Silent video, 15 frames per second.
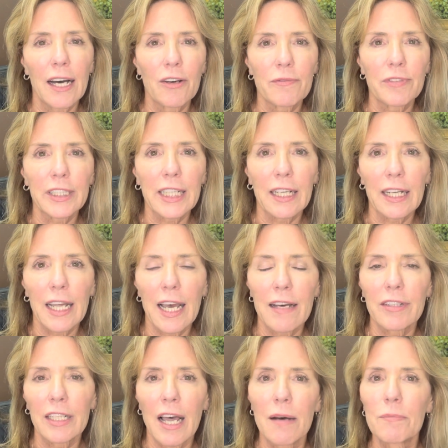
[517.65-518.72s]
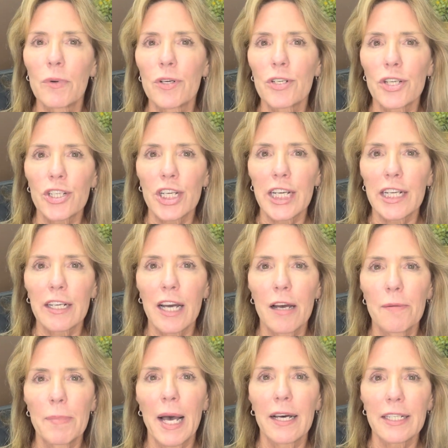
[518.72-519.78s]
Hopefully I'll have a lot more to share
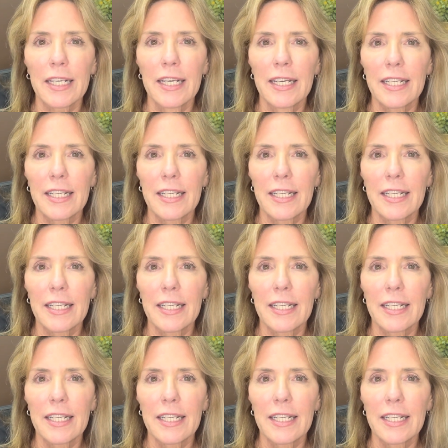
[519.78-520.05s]
about